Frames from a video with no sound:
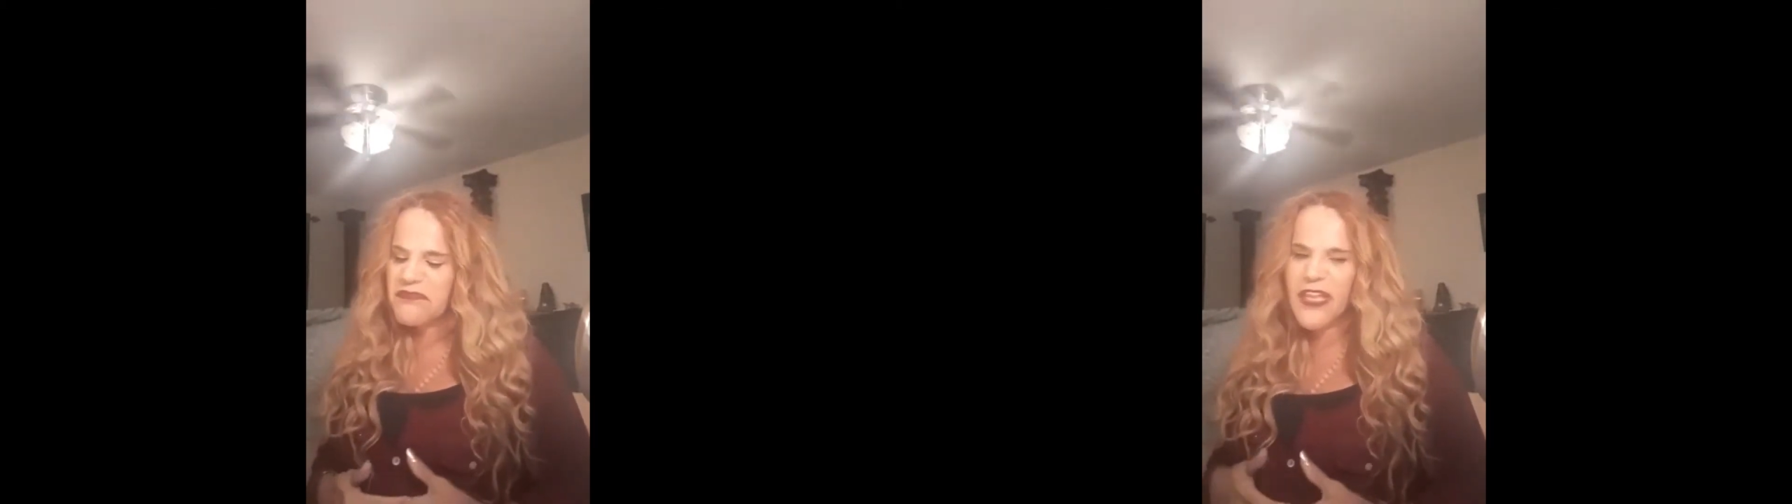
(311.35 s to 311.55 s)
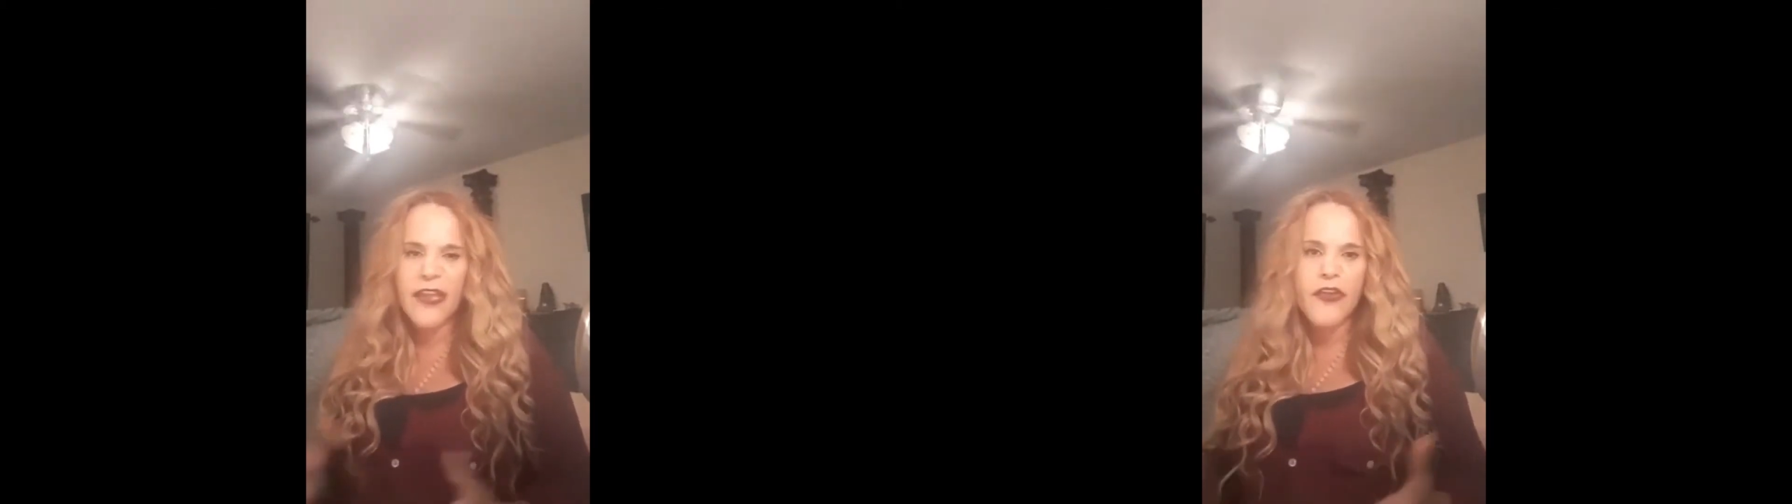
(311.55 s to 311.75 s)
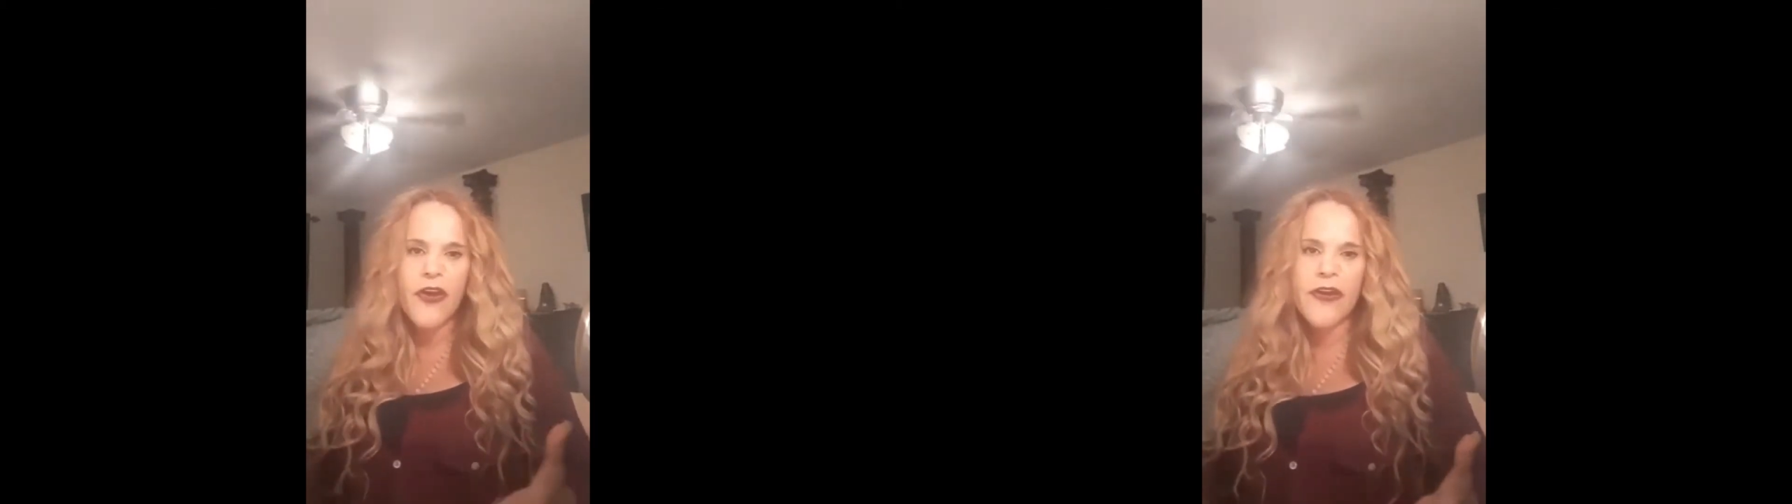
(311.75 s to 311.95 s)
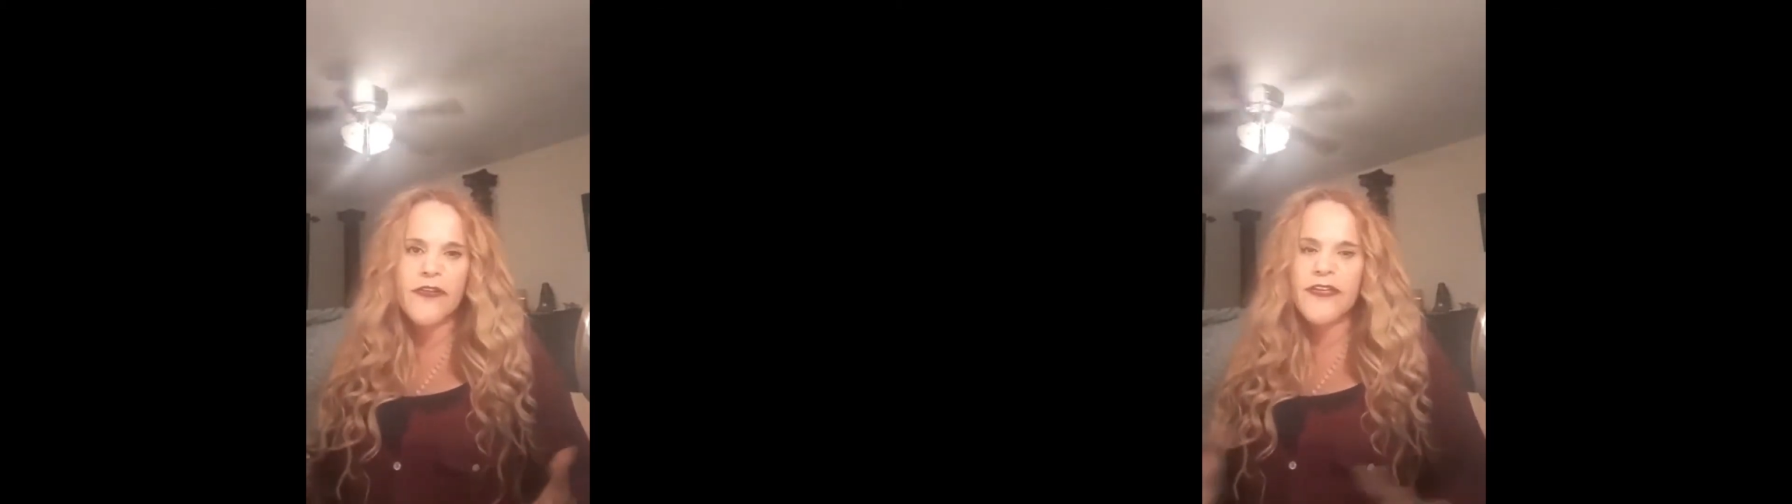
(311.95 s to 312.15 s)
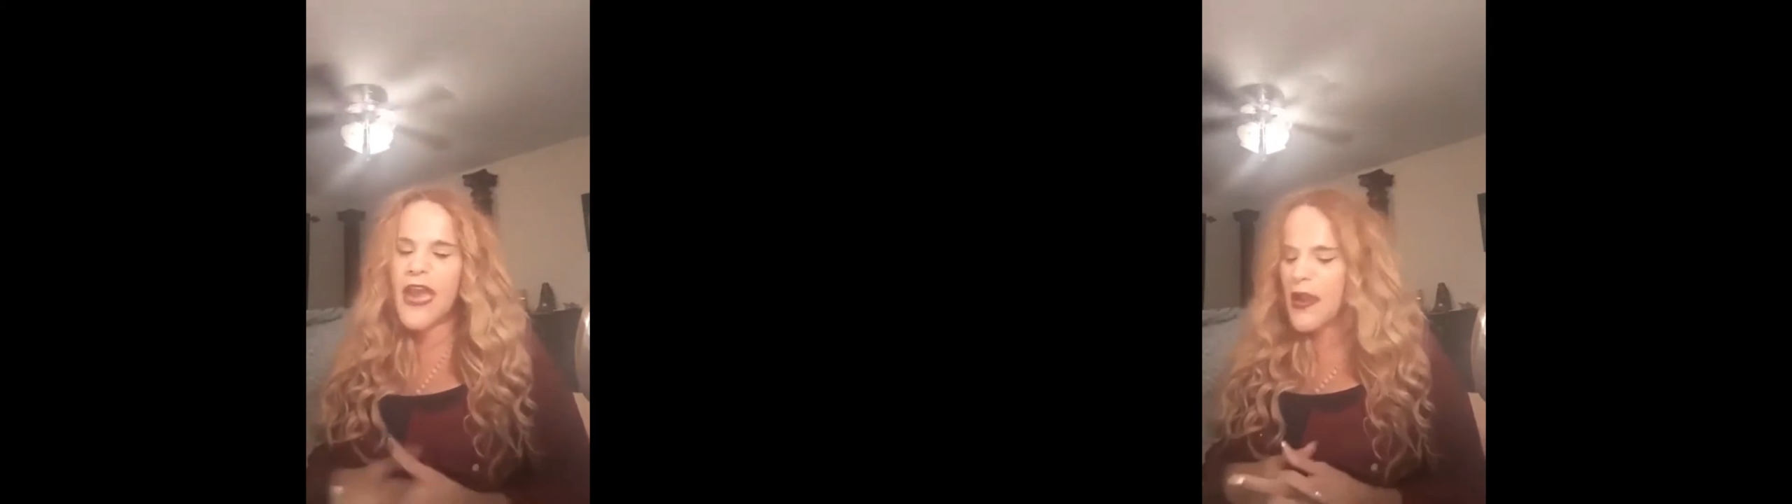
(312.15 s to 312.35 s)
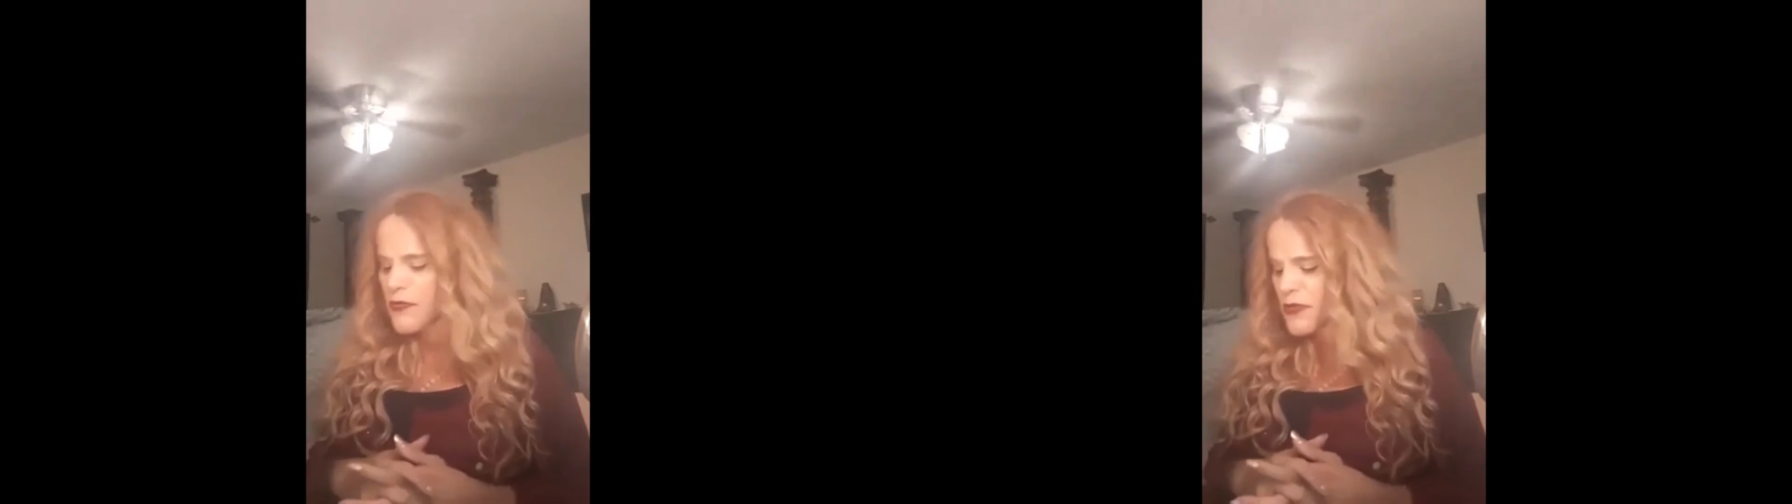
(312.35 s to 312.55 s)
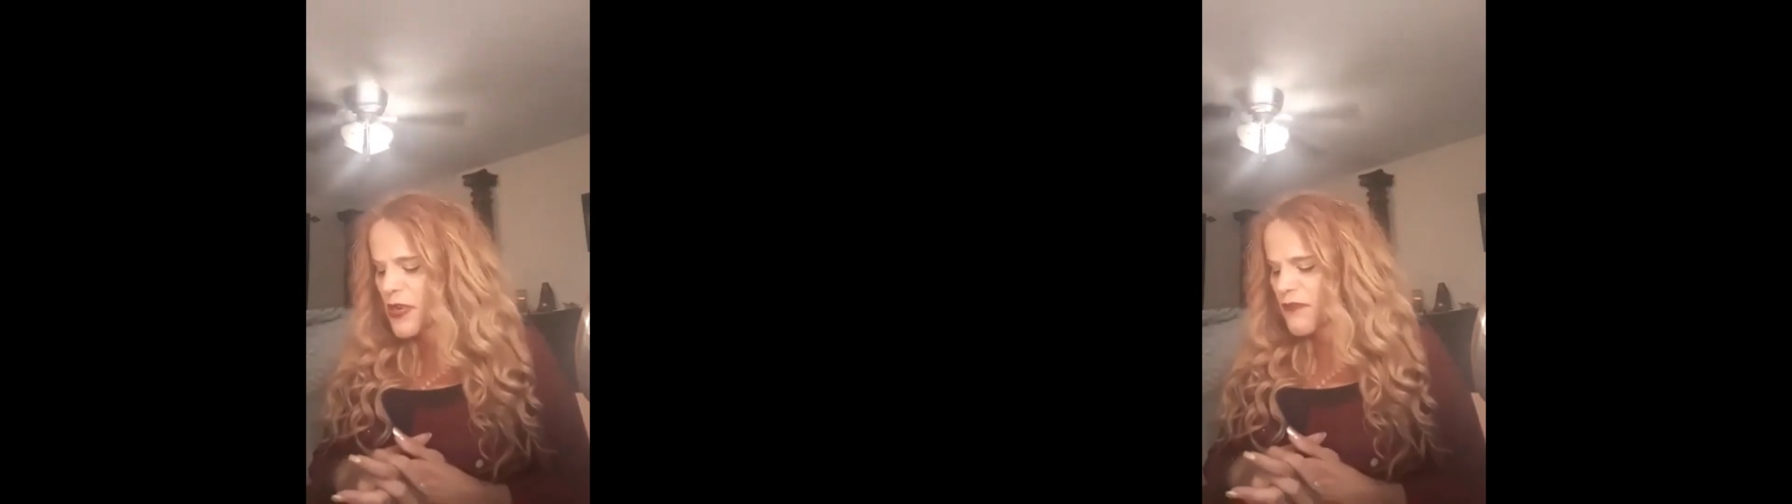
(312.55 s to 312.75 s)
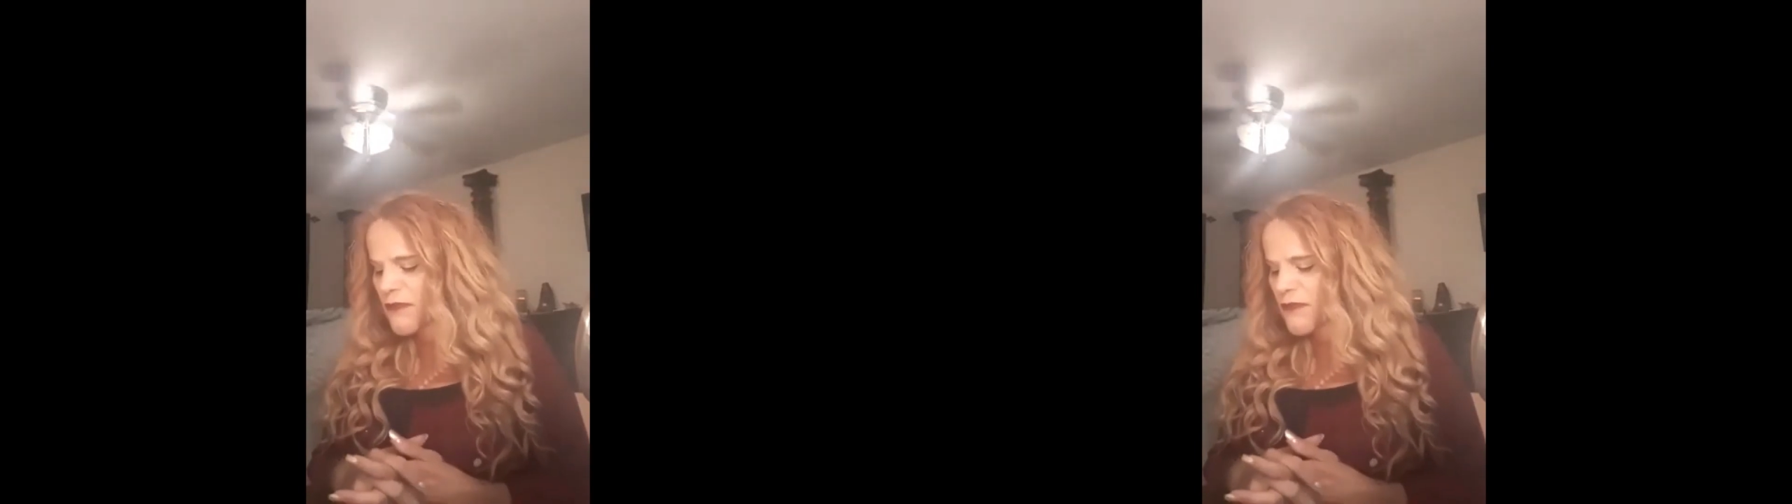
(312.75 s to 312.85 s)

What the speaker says: Let your hair down,